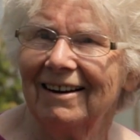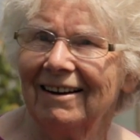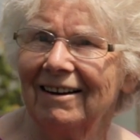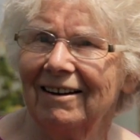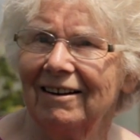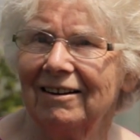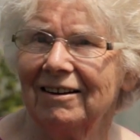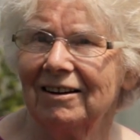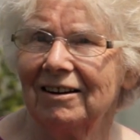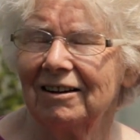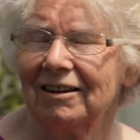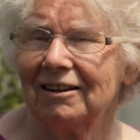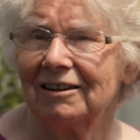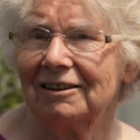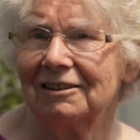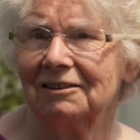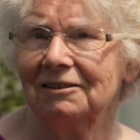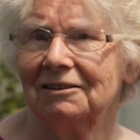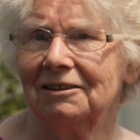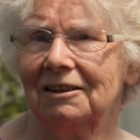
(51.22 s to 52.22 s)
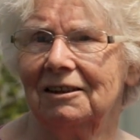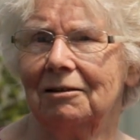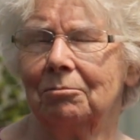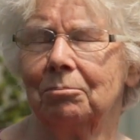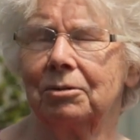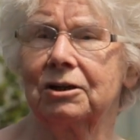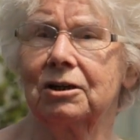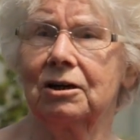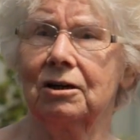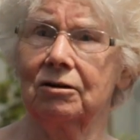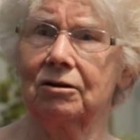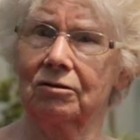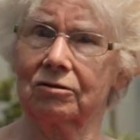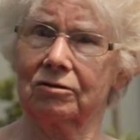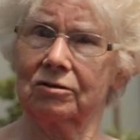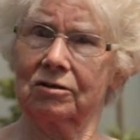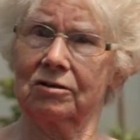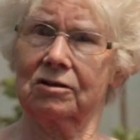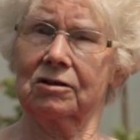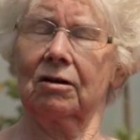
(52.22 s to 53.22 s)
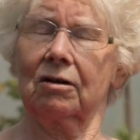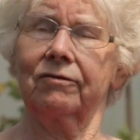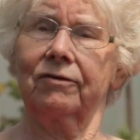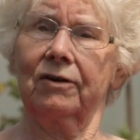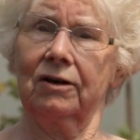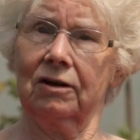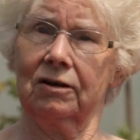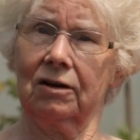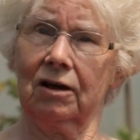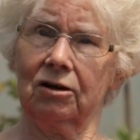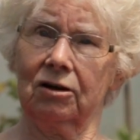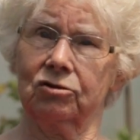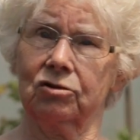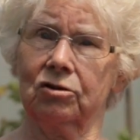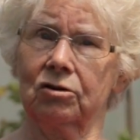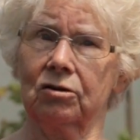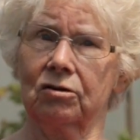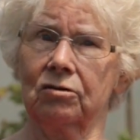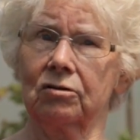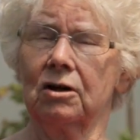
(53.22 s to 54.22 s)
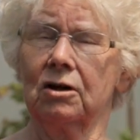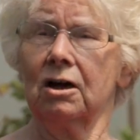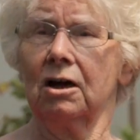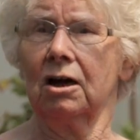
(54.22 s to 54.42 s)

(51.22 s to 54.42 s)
and potatoes and stuff like that, you know,